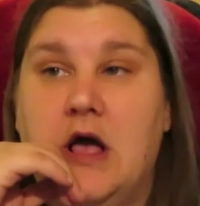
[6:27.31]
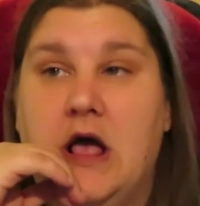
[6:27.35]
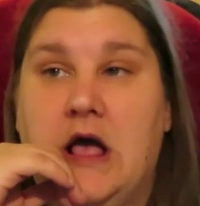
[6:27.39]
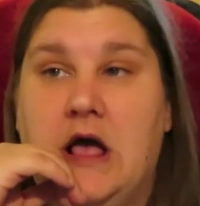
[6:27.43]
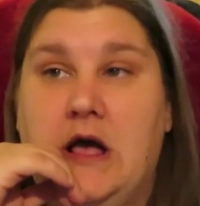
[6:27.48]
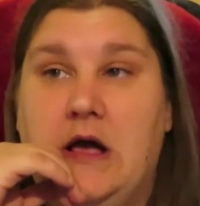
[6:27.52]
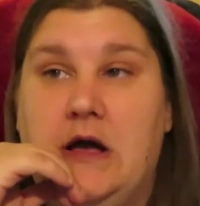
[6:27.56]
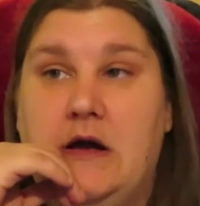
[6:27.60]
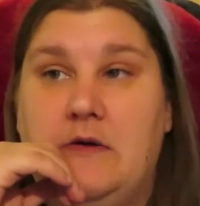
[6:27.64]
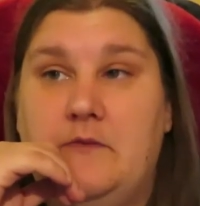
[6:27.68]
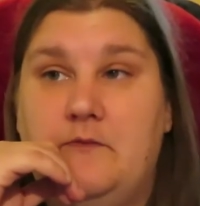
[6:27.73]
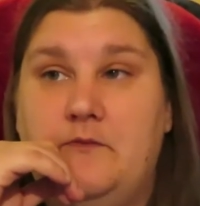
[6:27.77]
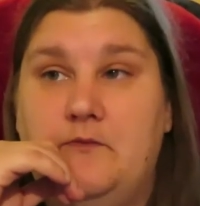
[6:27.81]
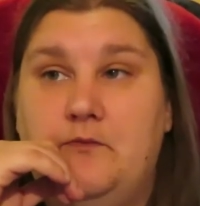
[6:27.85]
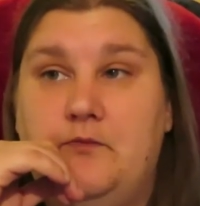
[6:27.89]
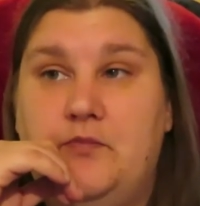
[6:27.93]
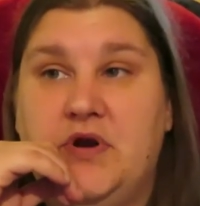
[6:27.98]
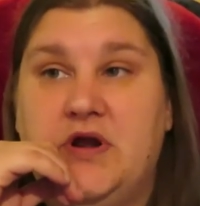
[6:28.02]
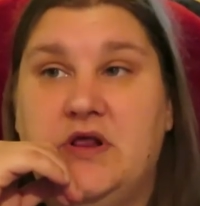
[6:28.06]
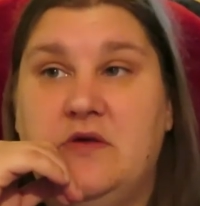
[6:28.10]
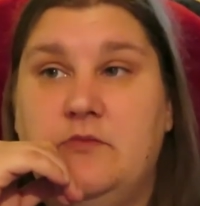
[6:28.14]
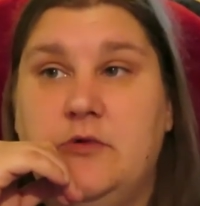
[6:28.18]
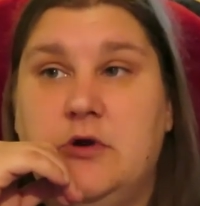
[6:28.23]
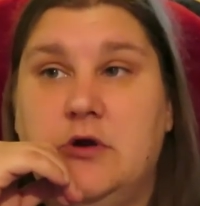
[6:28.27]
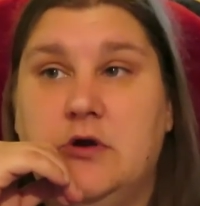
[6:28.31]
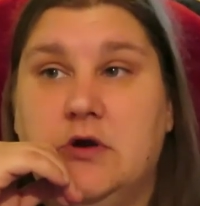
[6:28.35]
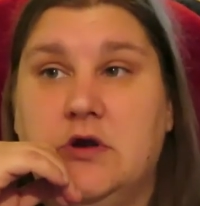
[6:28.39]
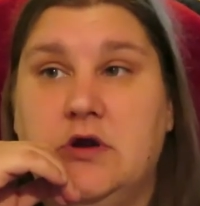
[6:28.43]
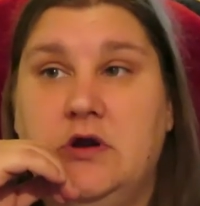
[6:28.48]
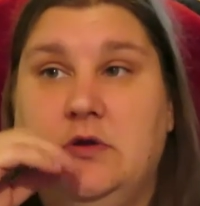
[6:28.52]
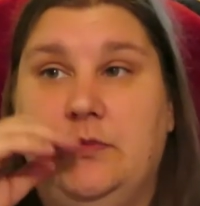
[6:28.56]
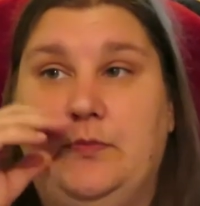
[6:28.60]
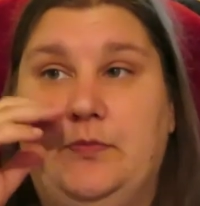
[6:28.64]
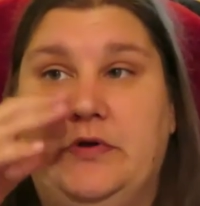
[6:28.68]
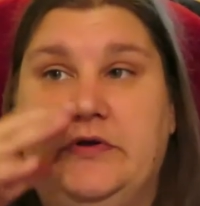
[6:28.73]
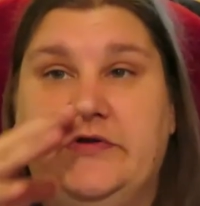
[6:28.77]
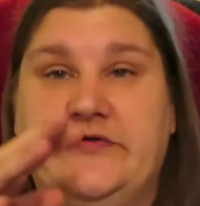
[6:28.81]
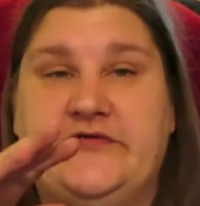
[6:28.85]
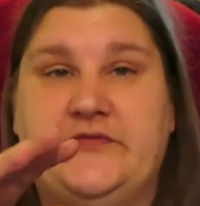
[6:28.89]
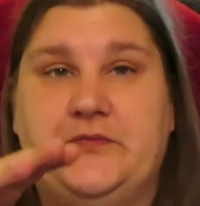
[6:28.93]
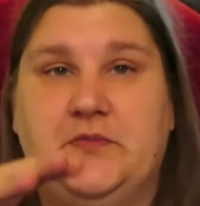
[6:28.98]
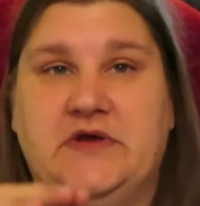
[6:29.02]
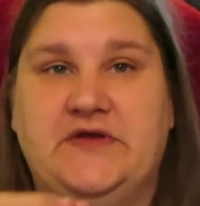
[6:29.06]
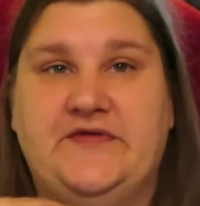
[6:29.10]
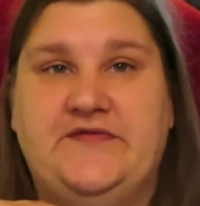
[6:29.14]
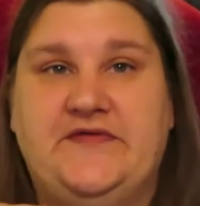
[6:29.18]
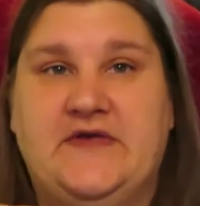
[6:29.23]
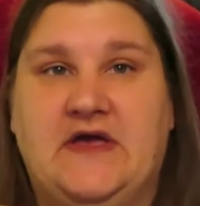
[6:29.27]
Um, but I'm not going to push
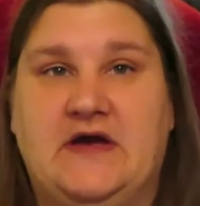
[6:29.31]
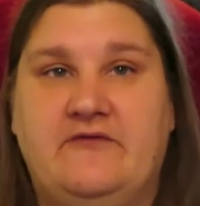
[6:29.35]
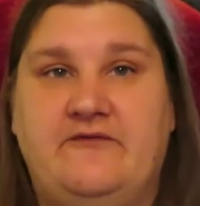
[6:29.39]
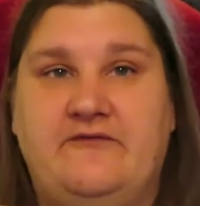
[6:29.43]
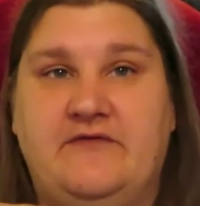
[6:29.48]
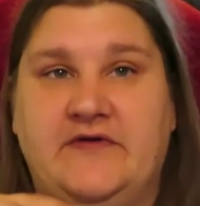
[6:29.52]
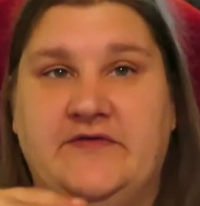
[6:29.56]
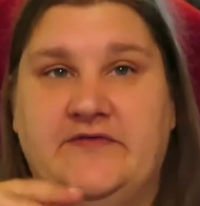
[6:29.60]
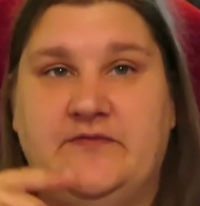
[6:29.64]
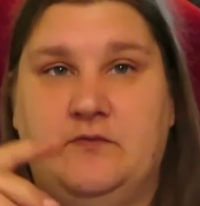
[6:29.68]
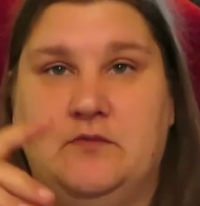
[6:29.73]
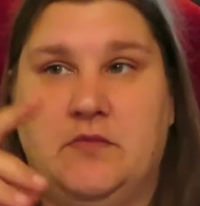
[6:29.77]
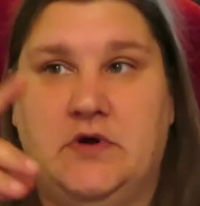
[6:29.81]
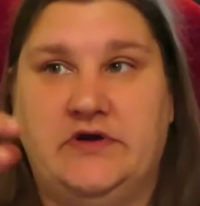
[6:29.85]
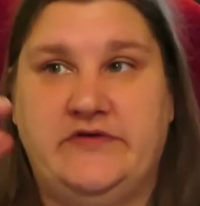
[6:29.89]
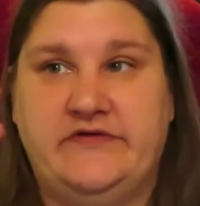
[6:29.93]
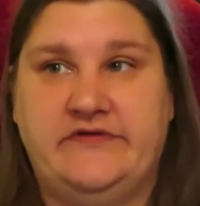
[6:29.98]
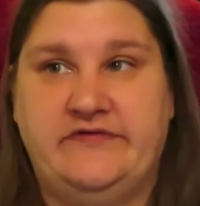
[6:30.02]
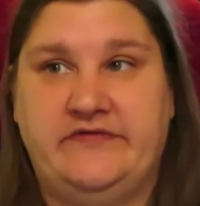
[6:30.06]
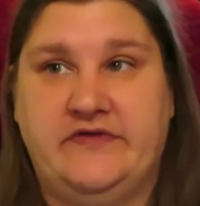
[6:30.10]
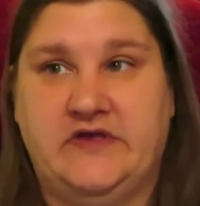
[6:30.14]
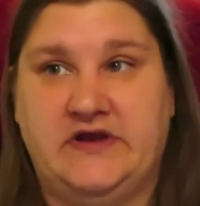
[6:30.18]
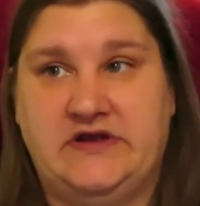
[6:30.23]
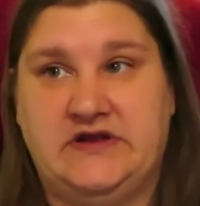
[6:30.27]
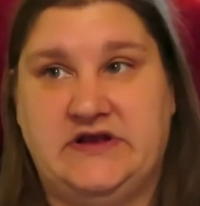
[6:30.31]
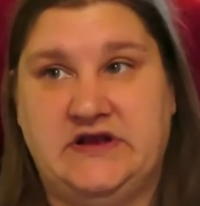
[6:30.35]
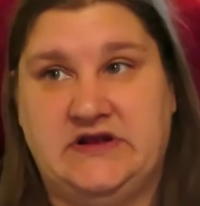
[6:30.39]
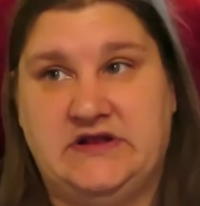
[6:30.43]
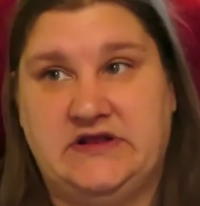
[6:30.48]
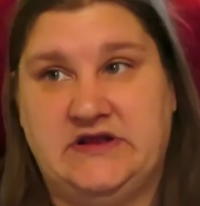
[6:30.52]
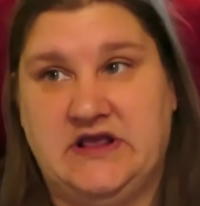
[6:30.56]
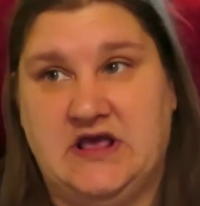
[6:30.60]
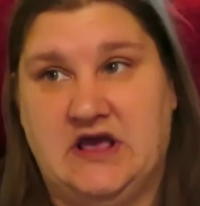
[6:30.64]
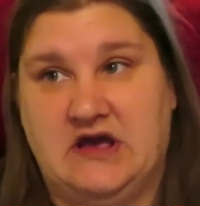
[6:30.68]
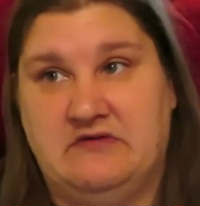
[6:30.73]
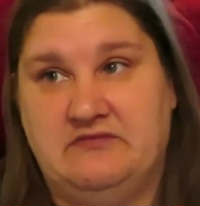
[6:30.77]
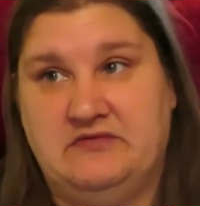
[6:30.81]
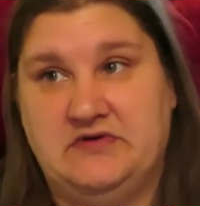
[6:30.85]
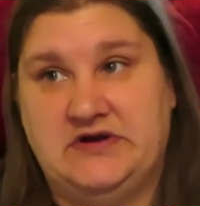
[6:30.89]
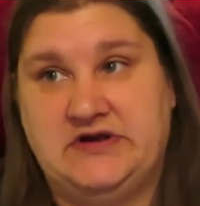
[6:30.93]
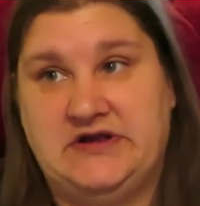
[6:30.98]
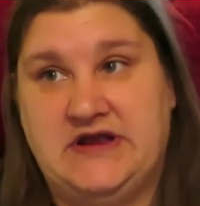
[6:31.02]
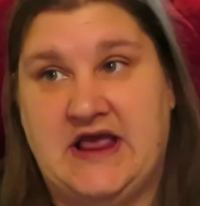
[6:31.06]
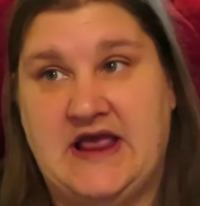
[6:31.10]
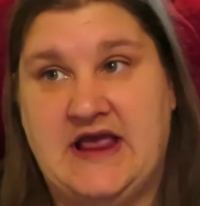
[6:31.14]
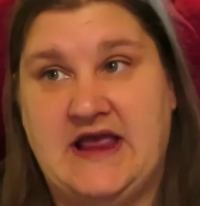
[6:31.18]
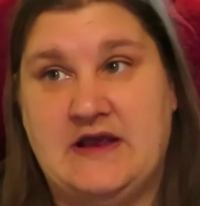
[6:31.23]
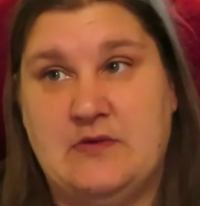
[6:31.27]
myself as much as I did the other
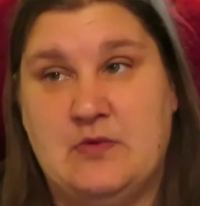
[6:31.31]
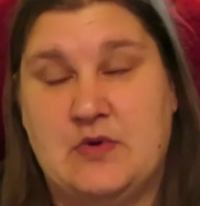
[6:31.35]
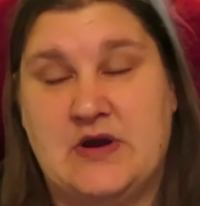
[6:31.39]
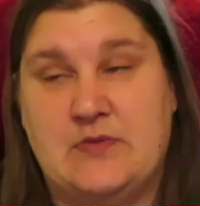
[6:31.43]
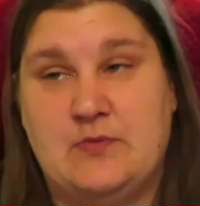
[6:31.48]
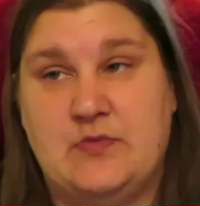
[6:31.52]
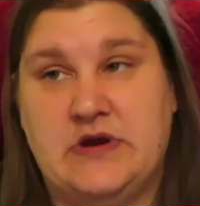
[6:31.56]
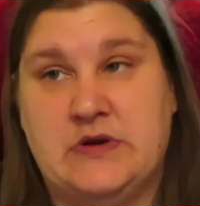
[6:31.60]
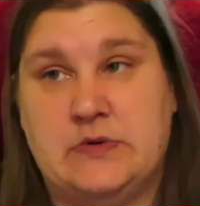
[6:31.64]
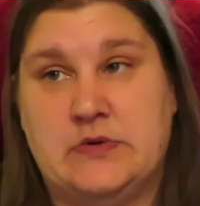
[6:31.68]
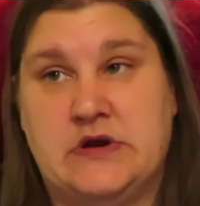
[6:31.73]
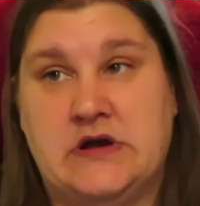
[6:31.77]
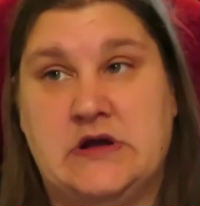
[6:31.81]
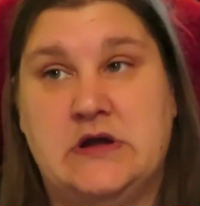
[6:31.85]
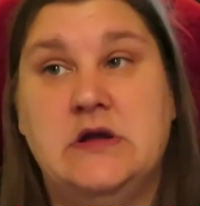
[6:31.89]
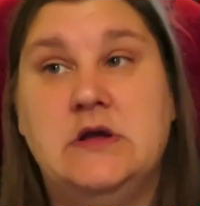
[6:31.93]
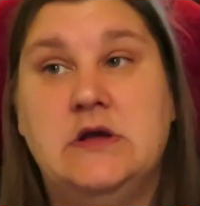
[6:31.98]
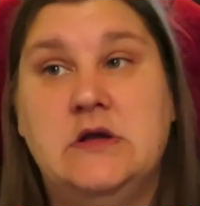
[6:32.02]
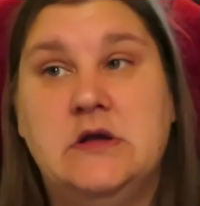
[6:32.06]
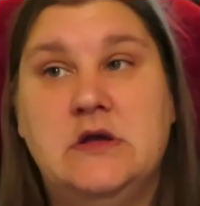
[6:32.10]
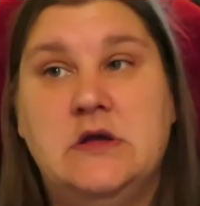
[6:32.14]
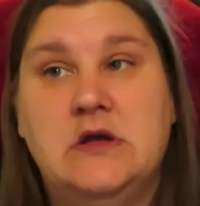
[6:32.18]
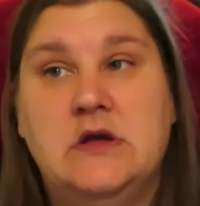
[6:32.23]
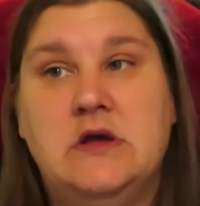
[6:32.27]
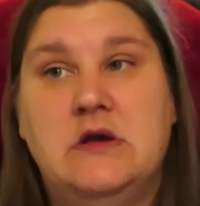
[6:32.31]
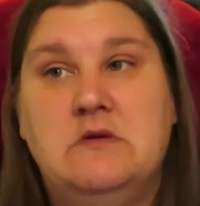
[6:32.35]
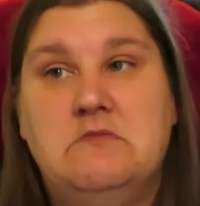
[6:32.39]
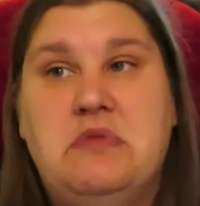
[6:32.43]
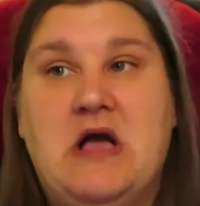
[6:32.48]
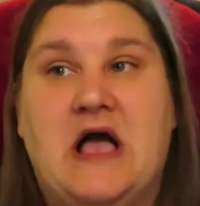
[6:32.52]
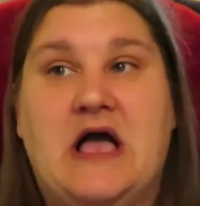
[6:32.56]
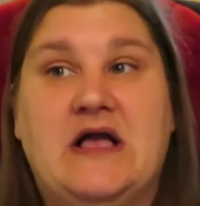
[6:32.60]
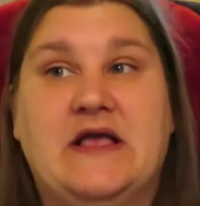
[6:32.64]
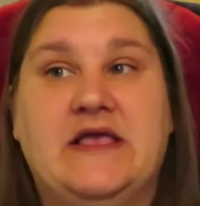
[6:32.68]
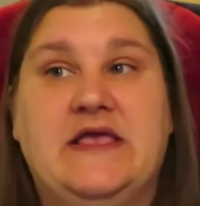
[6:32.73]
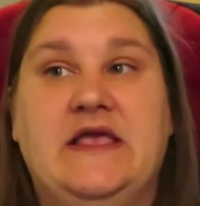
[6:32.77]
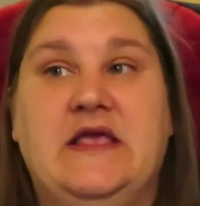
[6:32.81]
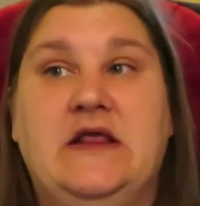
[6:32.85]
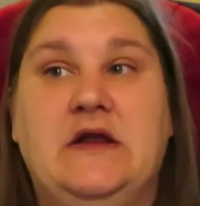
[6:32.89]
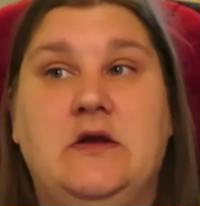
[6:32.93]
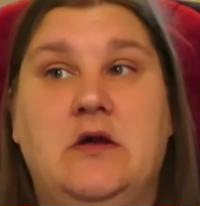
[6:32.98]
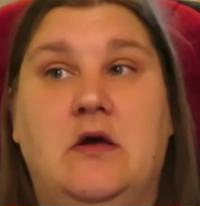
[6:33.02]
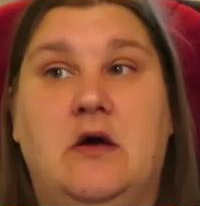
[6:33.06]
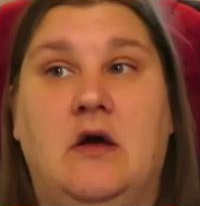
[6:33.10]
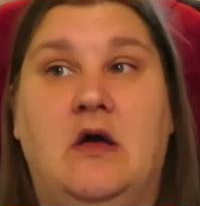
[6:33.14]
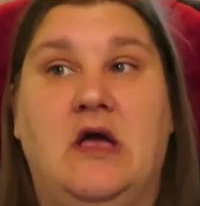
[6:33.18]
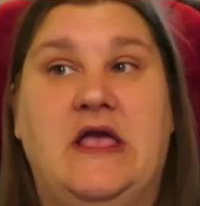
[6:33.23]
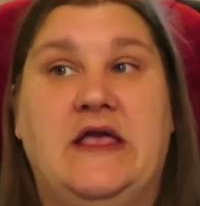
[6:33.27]
day when we were
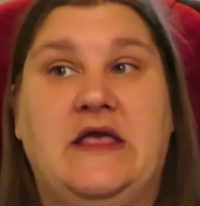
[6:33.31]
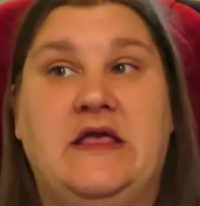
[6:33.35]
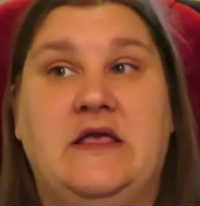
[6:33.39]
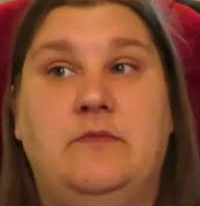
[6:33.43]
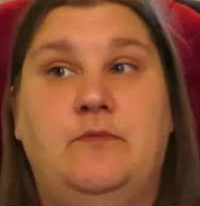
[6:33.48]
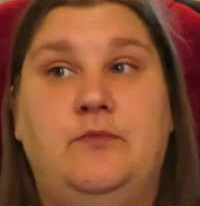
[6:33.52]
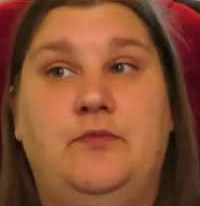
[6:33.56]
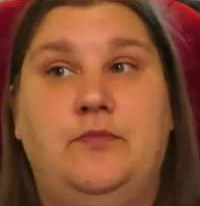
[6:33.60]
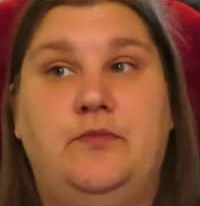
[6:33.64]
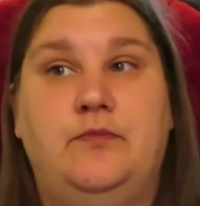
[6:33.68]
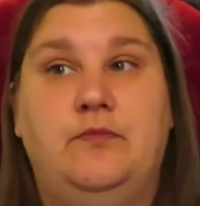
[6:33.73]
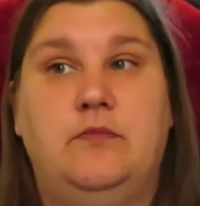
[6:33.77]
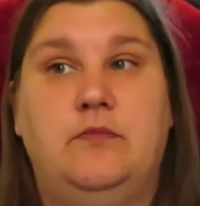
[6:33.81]
packing. I